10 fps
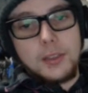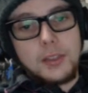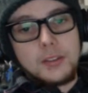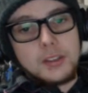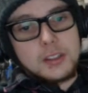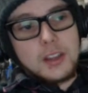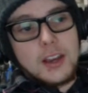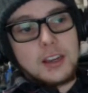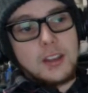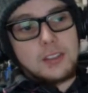
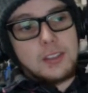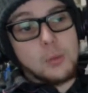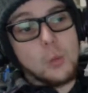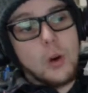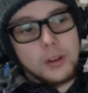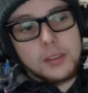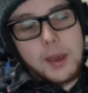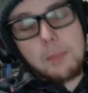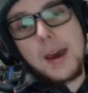deciding that they wanted that